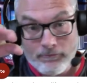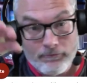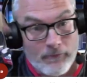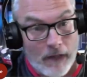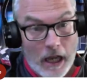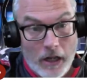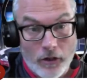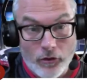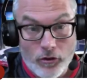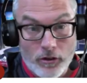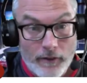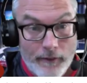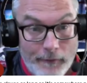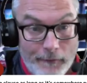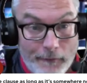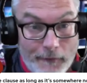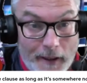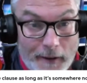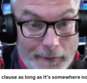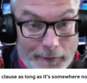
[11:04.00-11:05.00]
one hundred
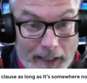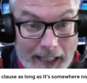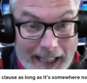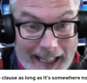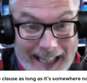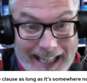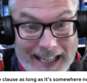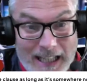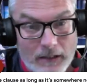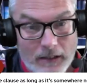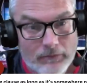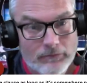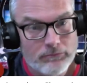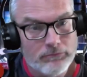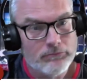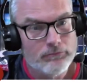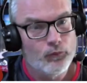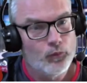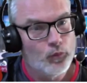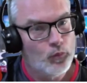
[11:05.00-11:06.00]
fifty,
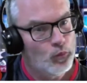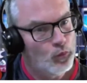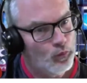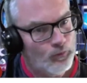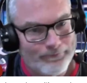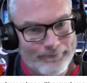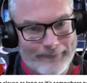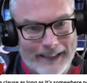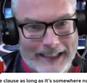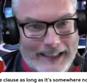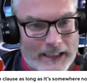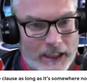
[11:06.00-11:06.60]
mate,